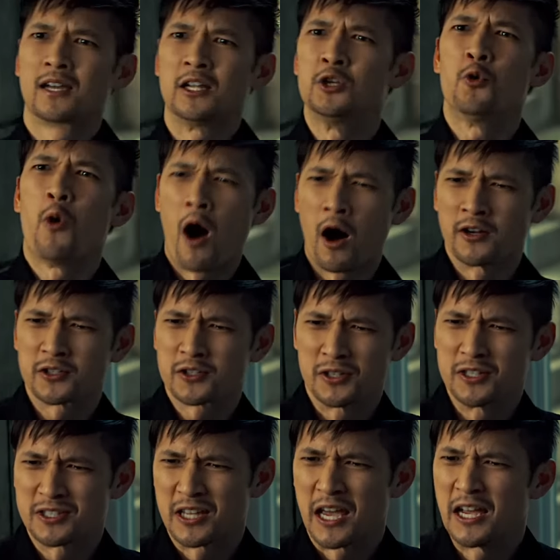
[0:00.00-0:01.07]
Can you
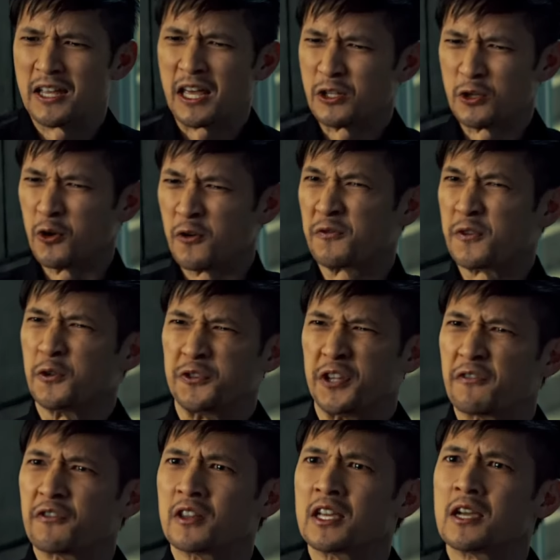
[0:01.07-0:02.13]
honestly say that you don't feel
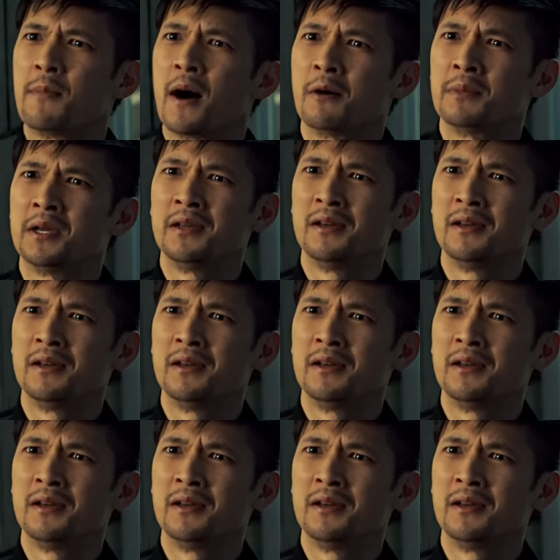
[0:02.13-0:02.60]
differently about me?